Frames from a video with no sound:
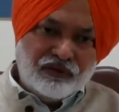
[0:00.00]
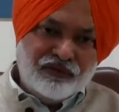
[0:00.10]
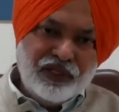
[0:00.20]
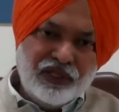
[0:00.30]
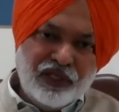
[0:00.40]

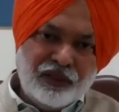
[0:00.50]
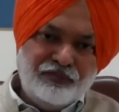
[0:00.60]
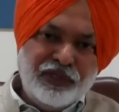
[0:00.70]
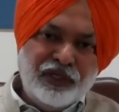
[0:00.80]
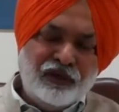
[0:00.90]
within a
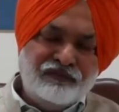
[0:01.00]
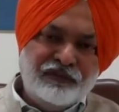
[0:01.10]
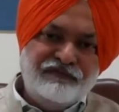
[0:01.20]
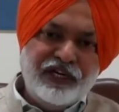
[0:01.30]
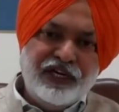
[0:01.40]
period of
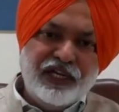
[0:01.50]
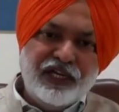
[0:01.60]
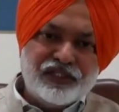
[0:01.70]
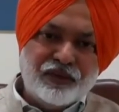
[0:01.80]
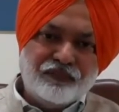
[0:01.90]
50
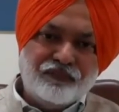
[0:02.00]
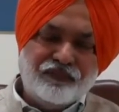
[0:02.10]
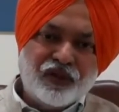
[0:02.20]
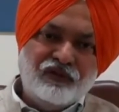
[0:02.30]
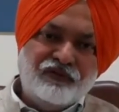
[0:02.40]
days
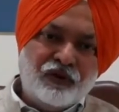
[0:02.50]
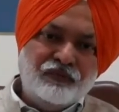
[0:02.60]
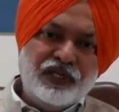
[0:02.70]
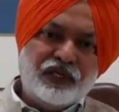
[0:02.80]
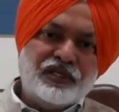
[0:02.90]

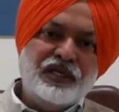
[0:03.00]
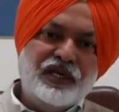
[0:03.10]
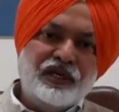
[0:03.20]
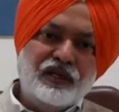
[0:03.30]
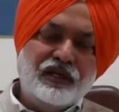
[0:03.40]
from the
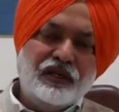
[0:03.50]
accident,